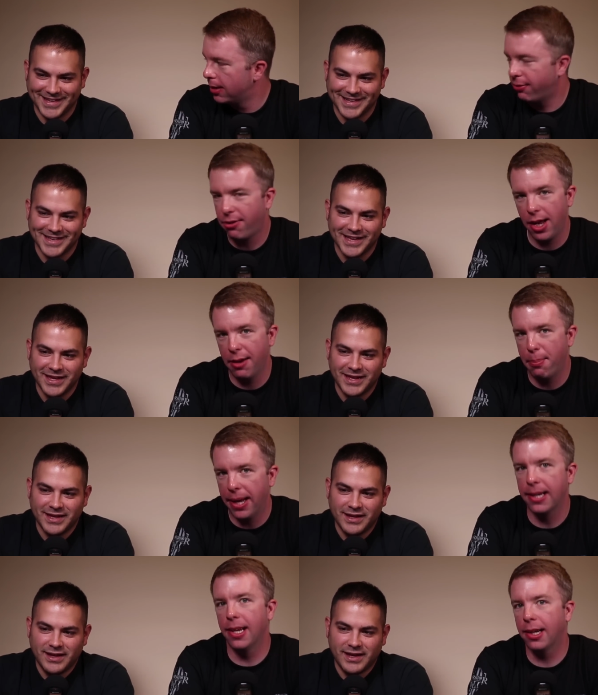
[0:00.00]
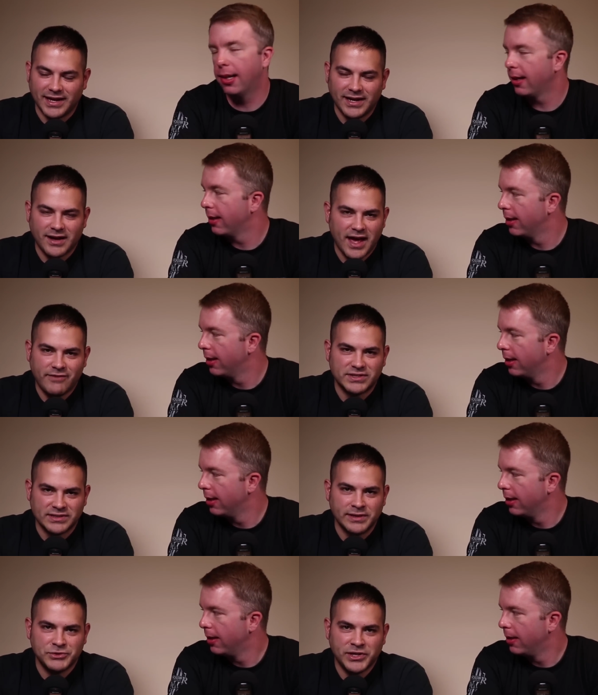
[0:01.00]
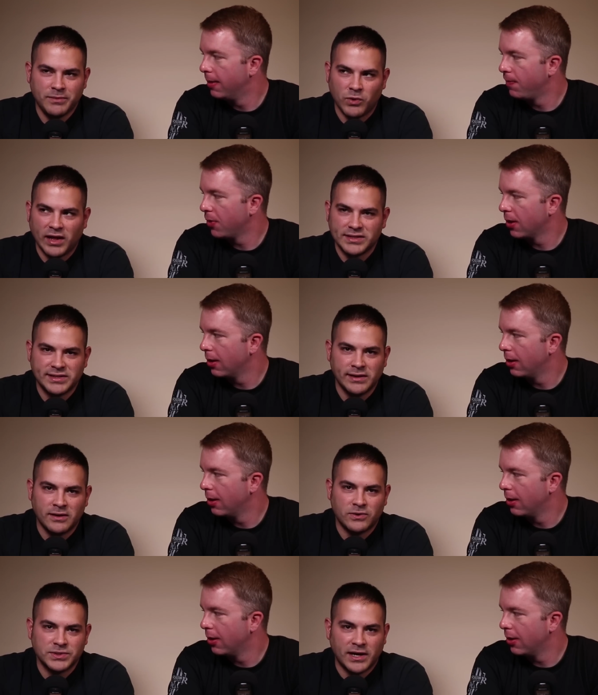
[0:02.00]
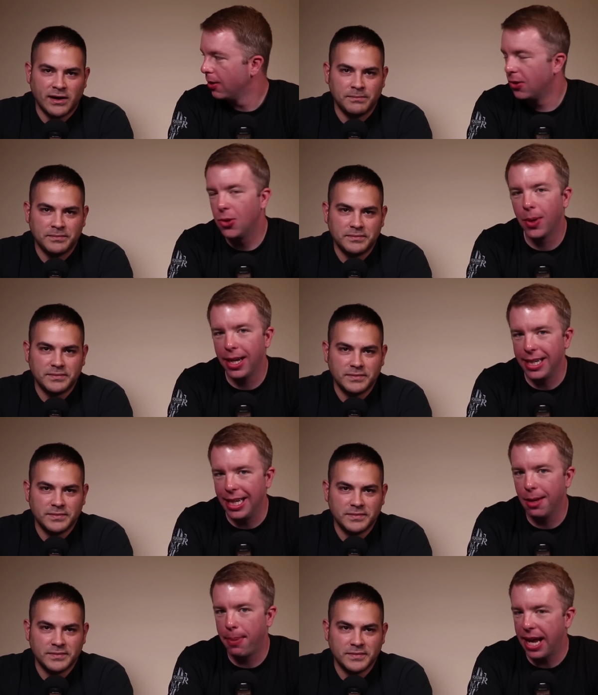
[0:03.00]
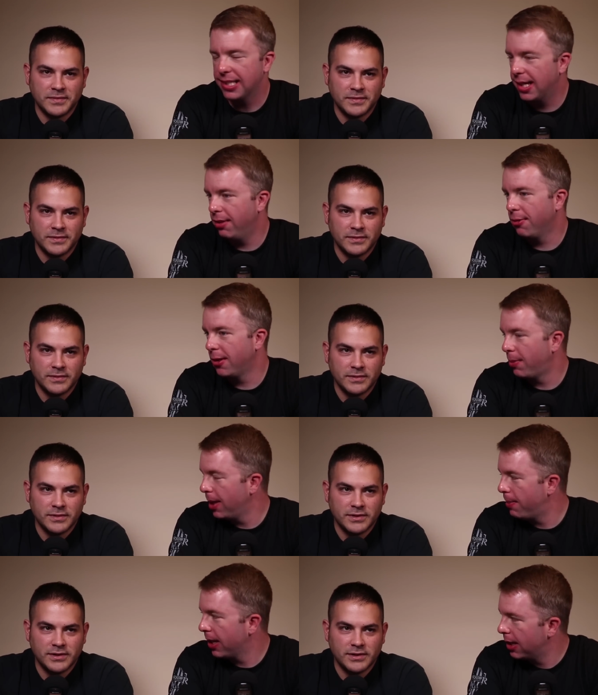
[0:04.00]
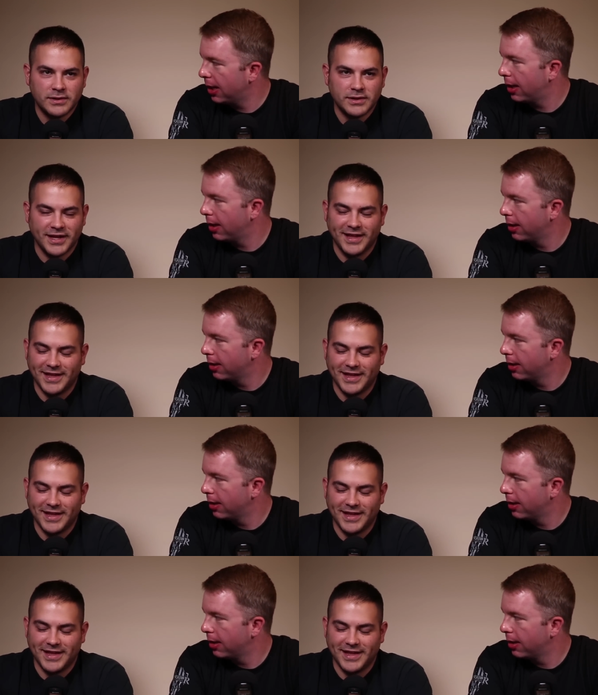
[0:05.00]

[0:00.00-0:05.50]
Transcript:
Speaker 1: Define a picnic. Can I
Speaker 2: not have a Slim
Speaker 1: Jim while I see Uncle Tom? Do I need a basket for it to be a picnic?